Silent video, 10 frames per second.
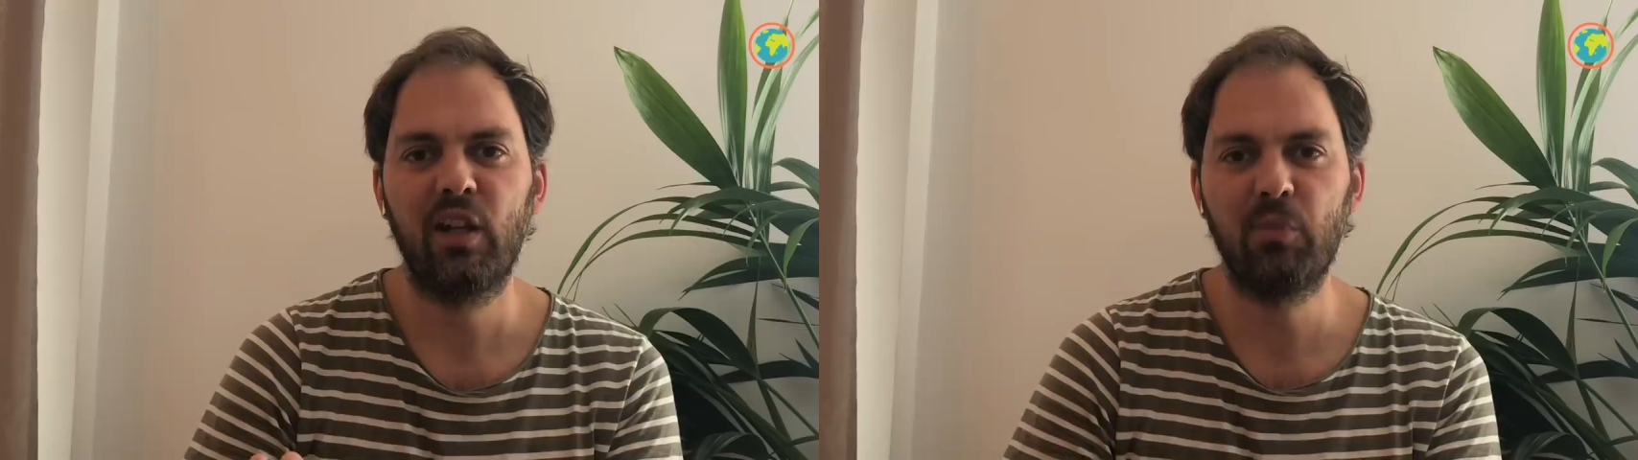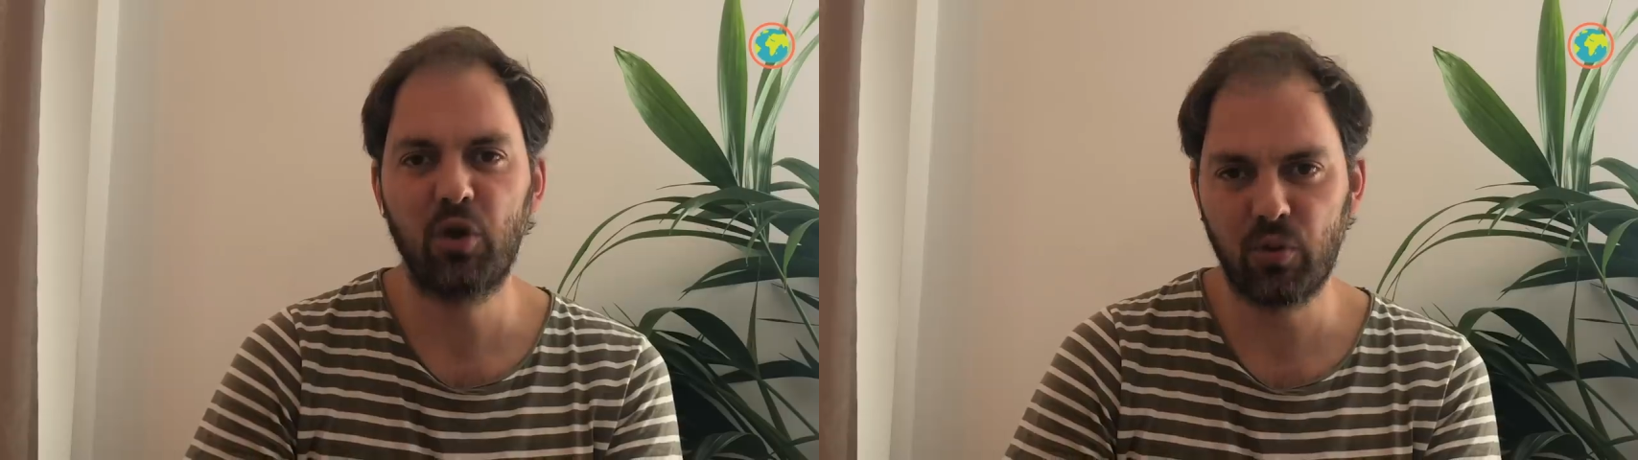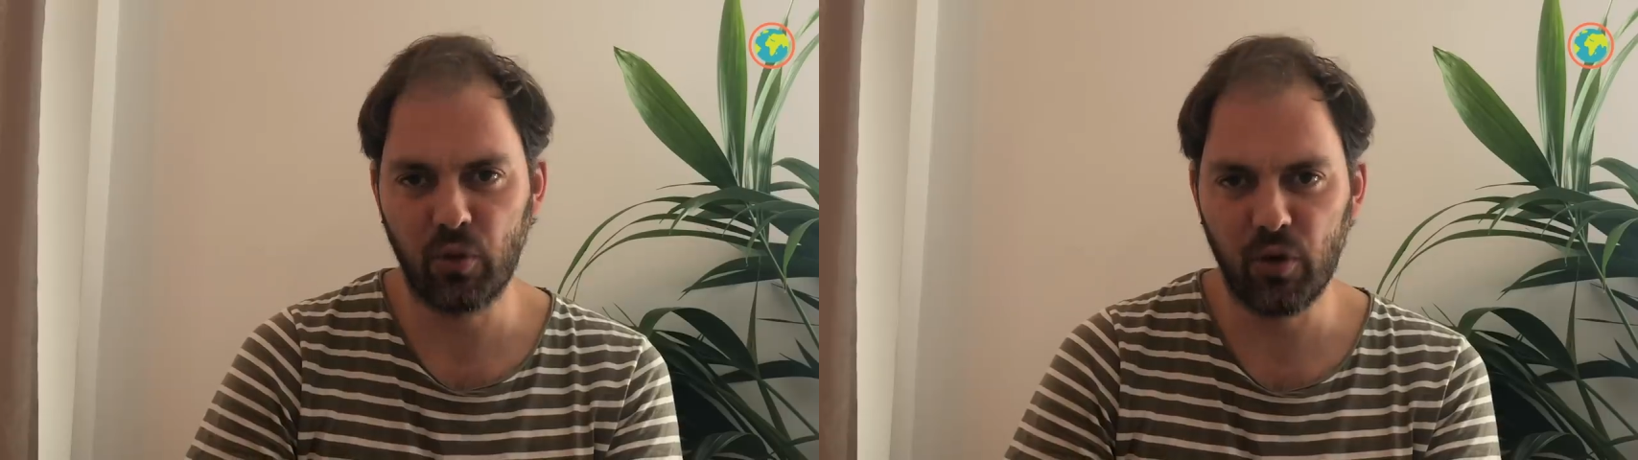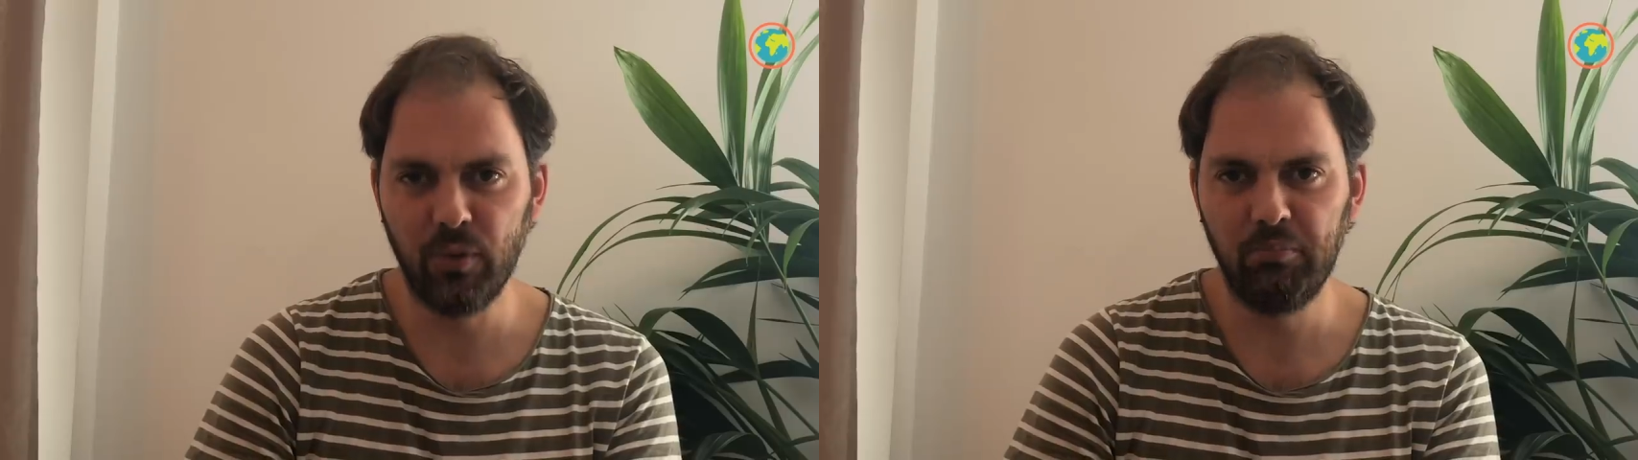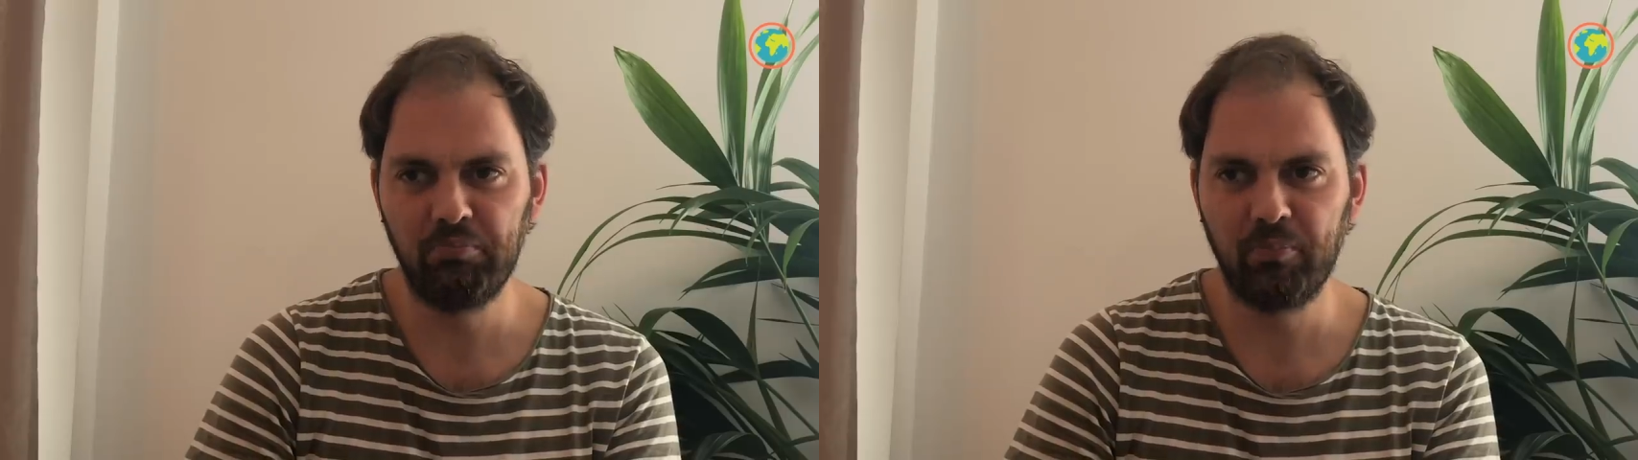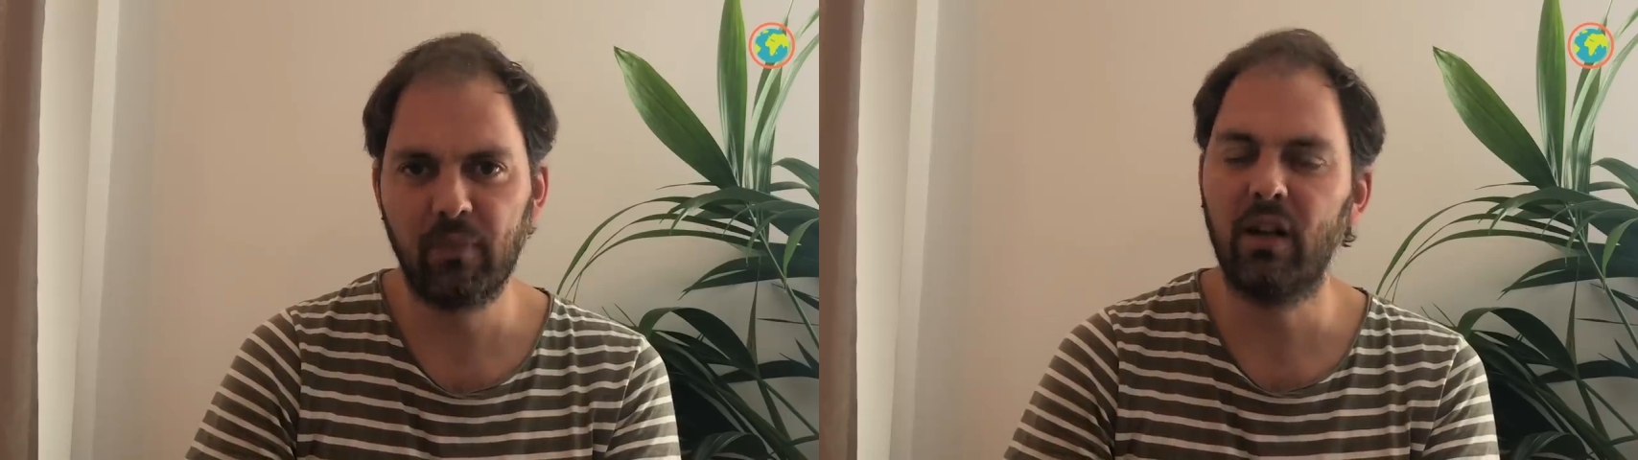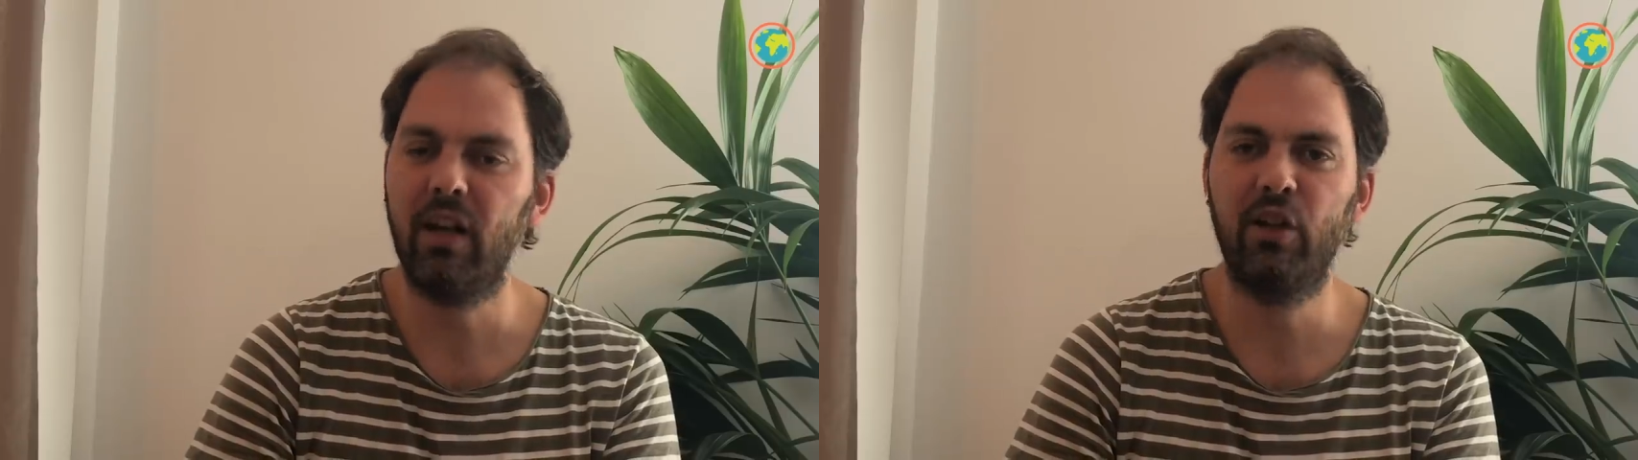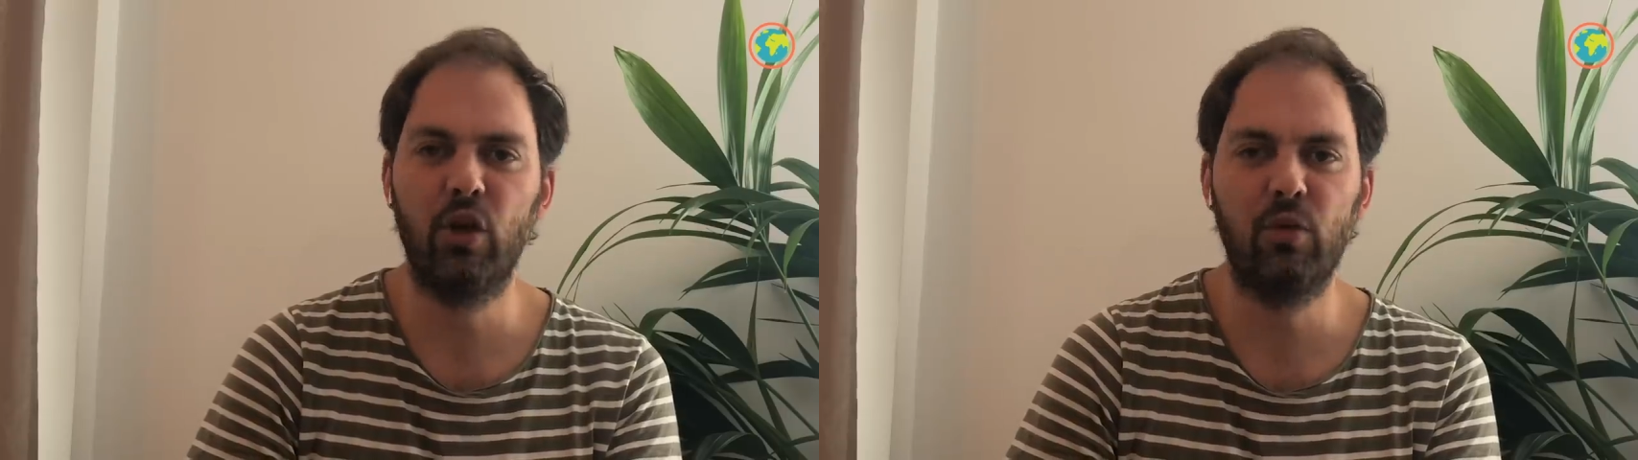Keep strong.
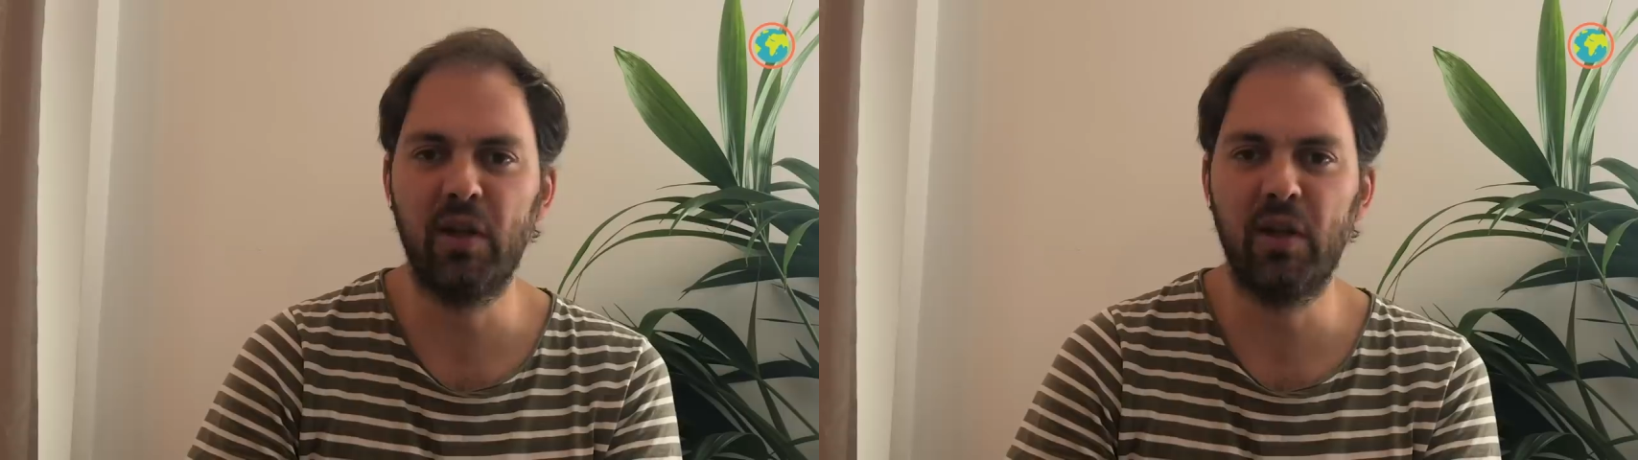I know